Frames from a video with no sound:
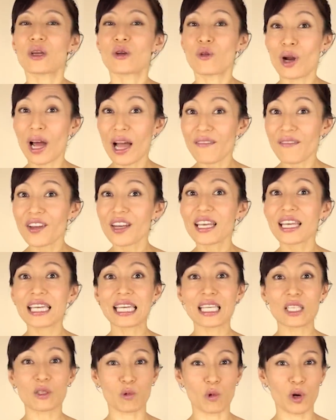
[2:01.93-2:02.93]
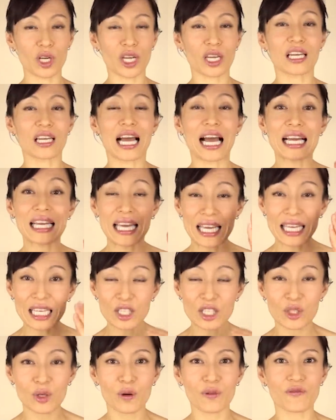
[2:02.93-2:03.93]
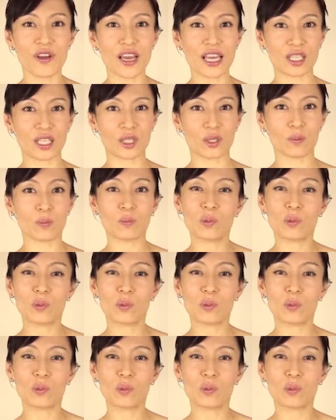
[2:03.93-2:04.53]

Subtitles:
Gravity is working against your face,